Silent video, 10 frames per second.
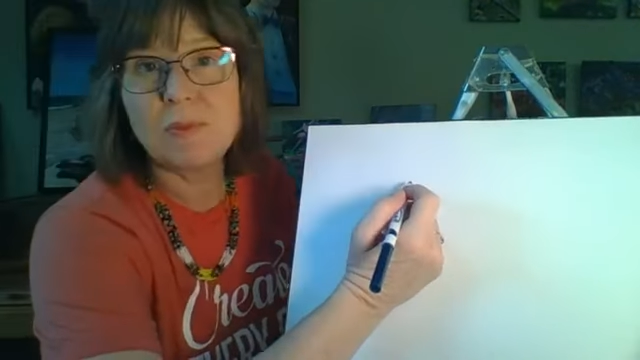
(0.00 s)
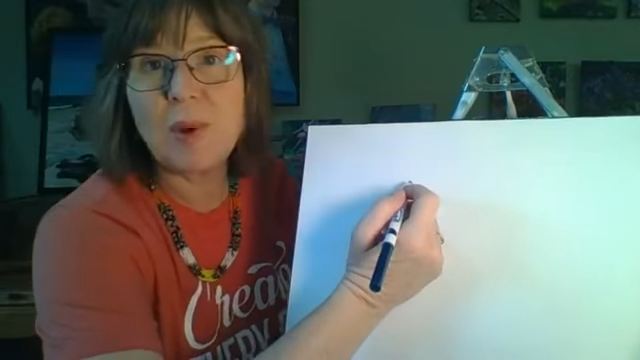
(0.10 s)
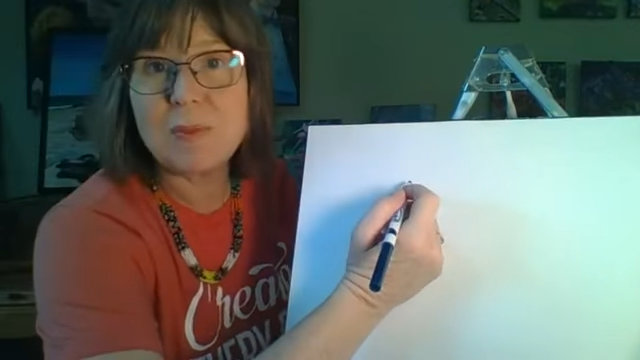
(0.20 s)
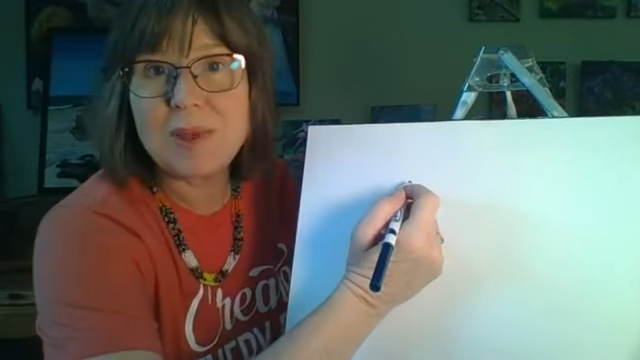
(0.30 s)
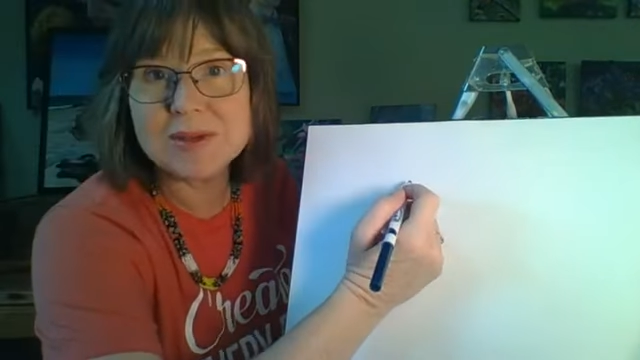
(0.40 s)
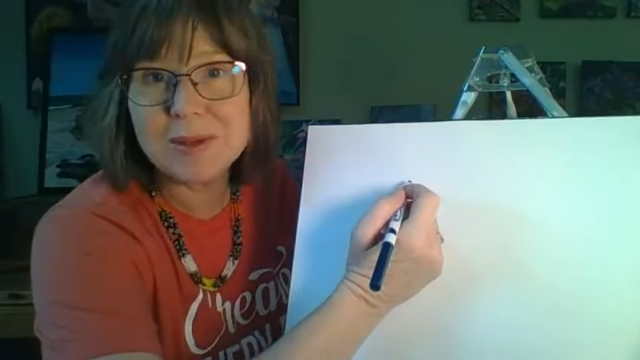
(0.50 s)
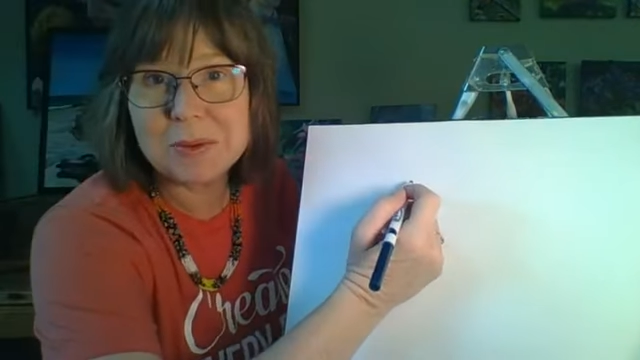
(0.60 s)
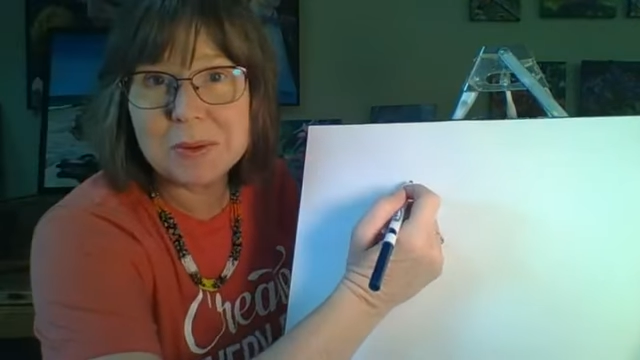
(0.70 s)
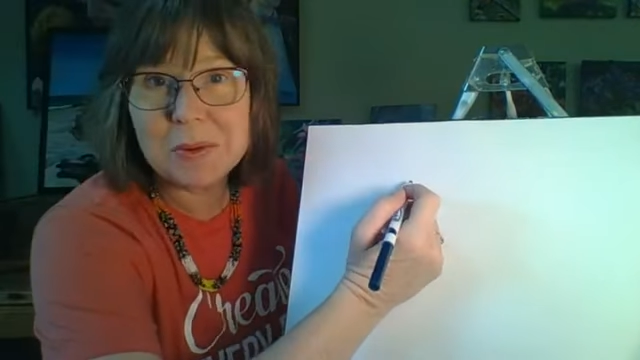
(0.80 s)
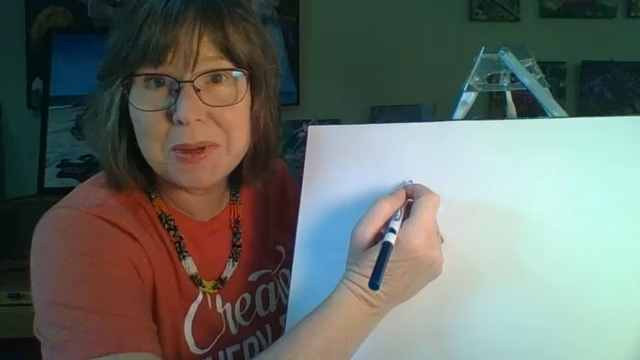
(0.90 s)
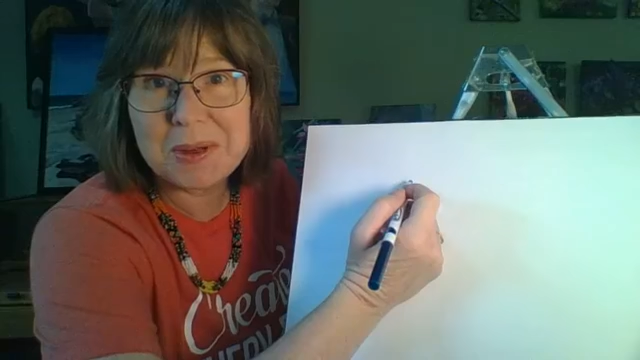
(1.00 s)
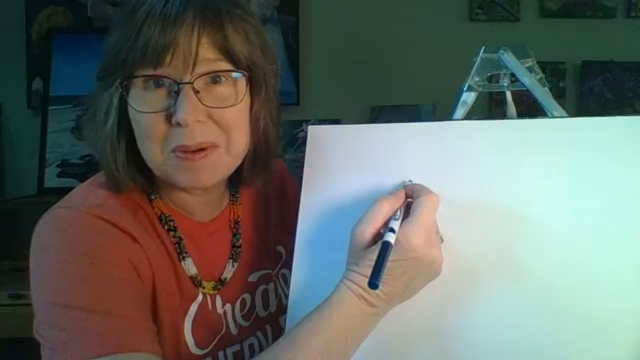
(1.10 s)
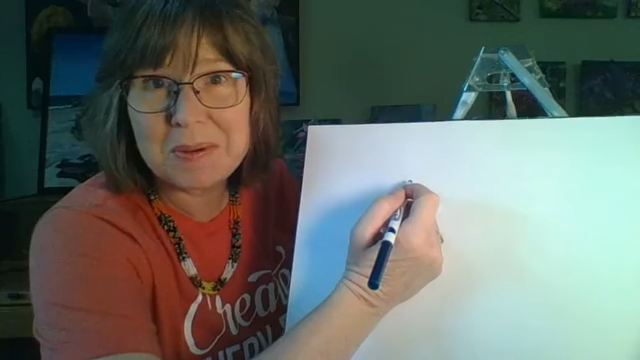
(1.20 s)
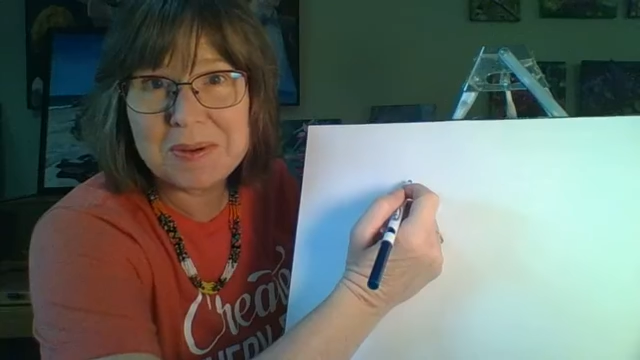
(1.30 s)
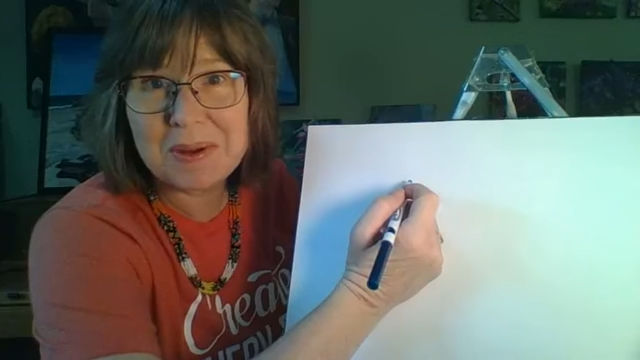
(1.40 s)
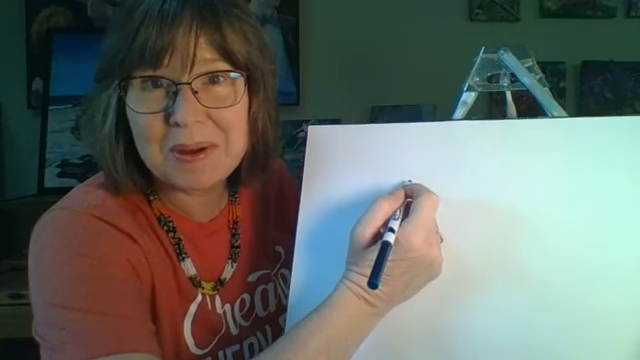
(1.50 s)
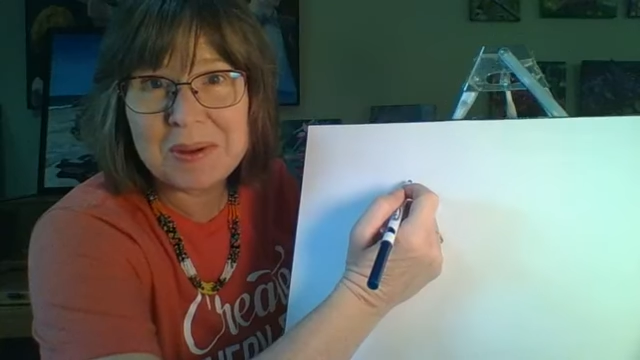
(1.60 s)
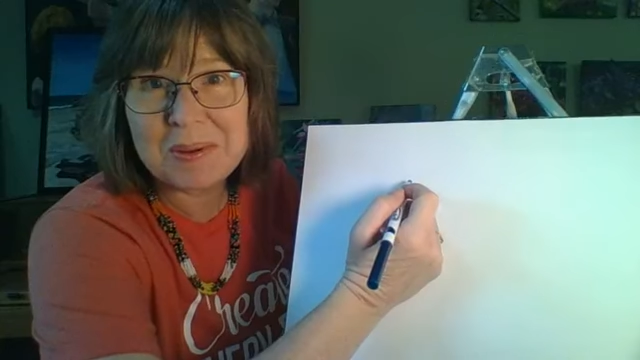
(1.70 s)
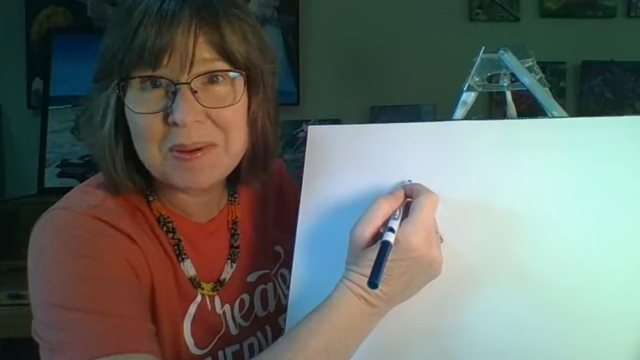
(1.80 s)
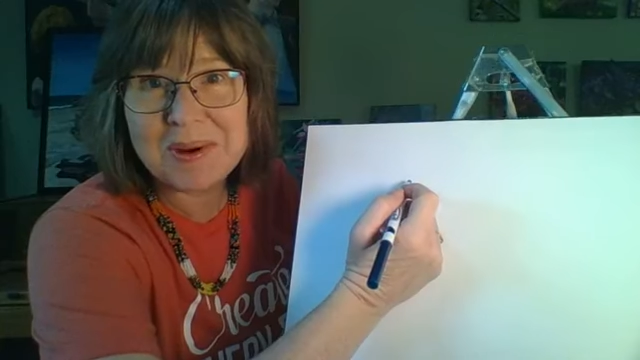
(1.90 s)
what makes a unicorn a,
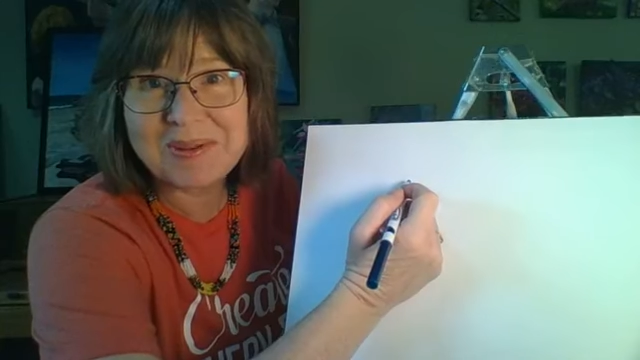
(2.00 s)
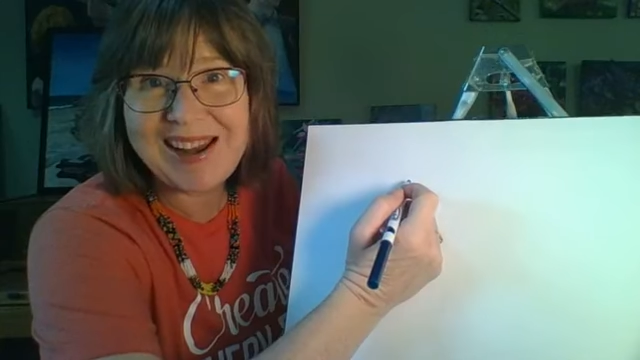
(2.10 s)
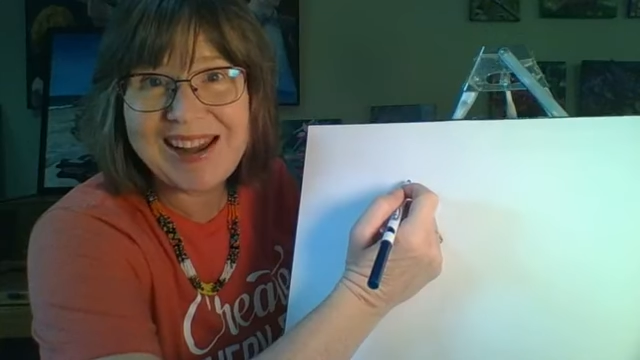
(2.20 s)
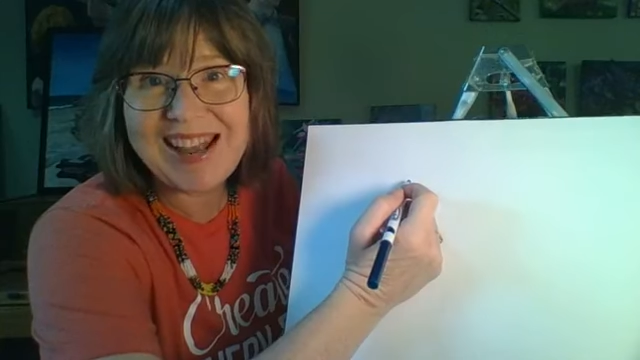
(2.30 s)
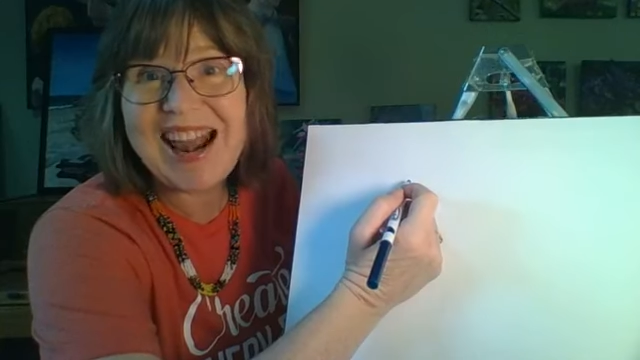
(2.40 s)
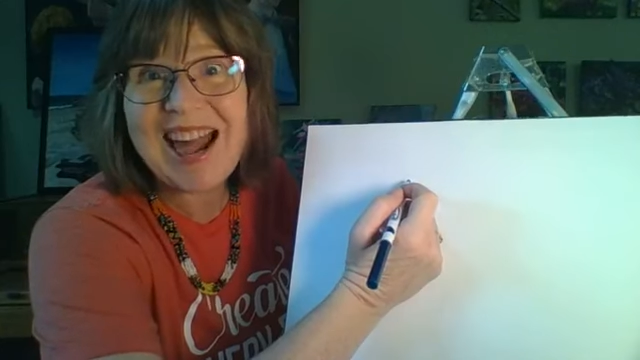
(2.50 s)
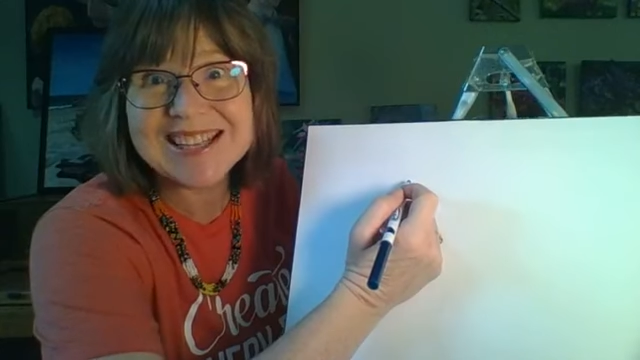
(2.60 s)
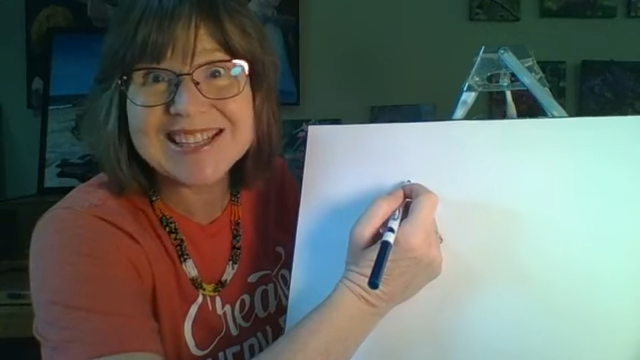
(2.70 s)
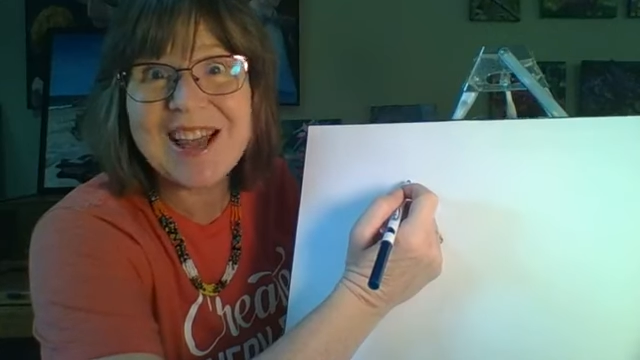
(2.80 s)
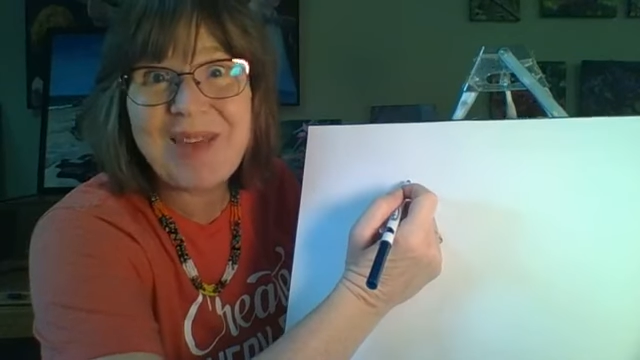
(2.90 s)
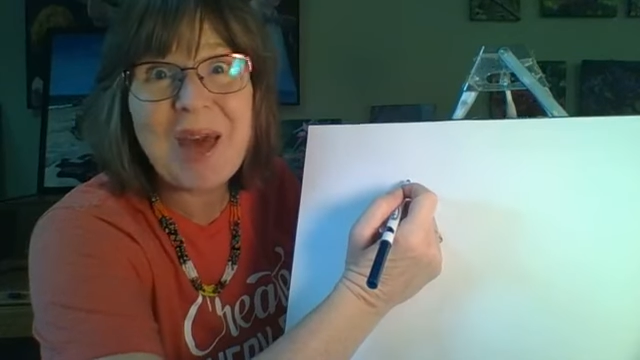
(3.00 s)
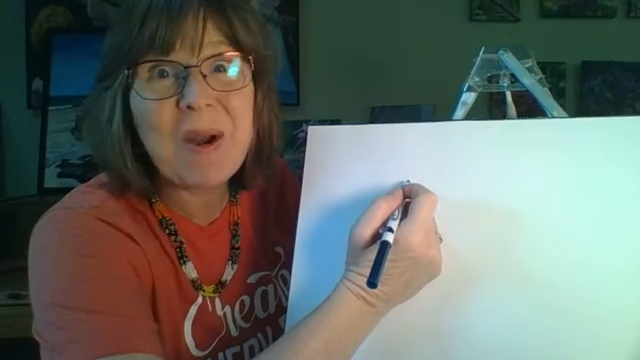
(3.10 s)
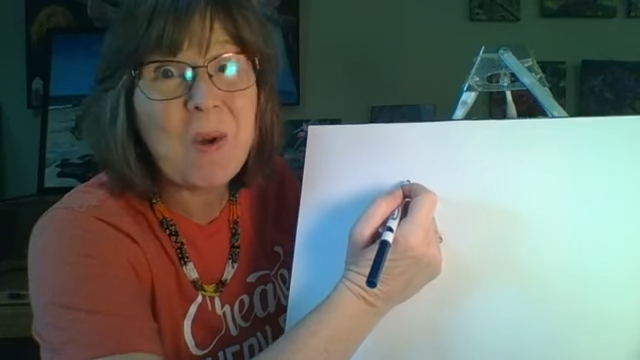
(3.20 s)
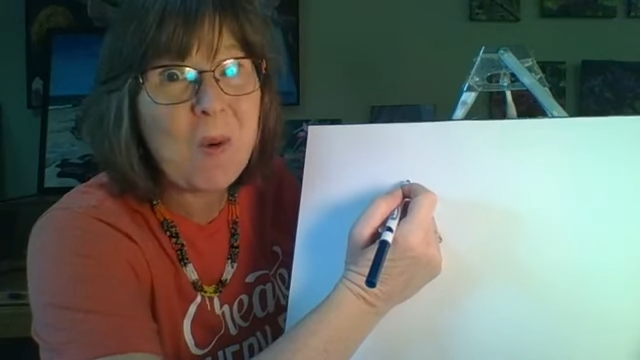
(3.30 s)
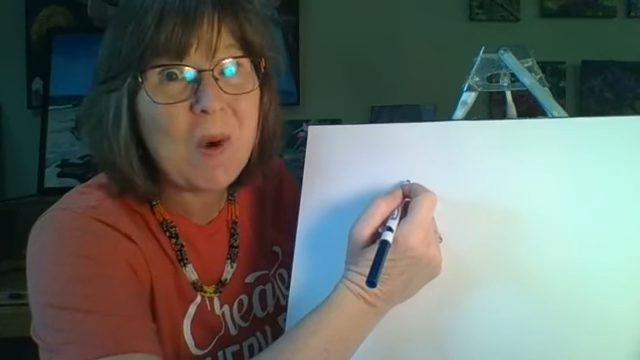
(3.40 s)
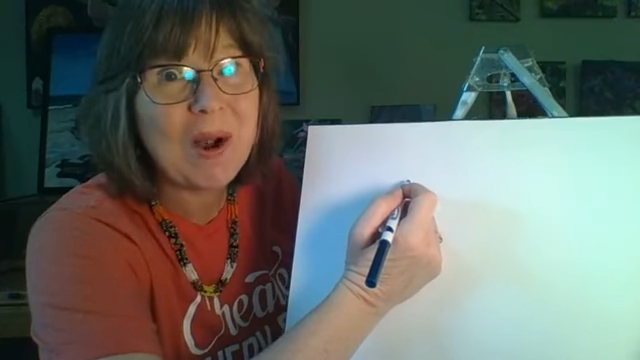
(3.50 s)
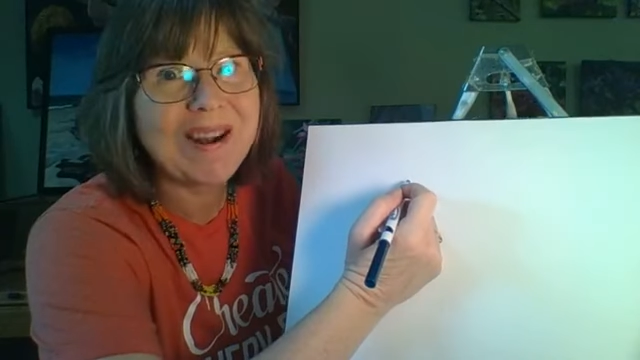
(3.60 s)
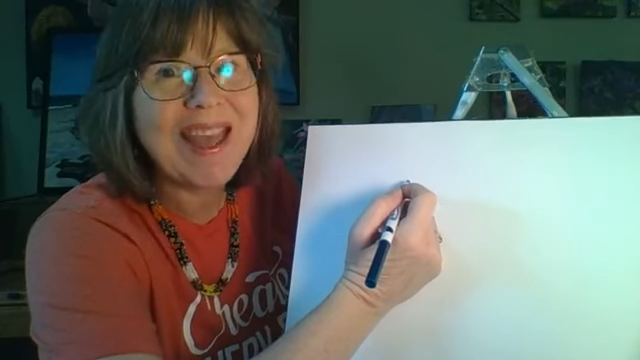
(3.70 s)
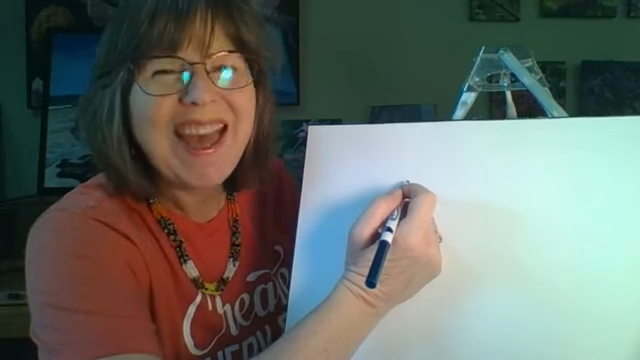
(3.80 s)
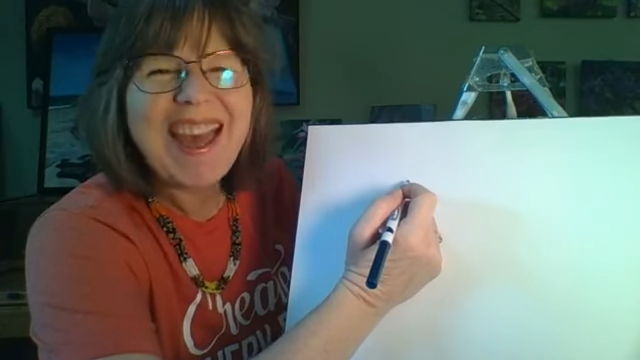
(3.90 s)
unicorn, right? It has to have that horn.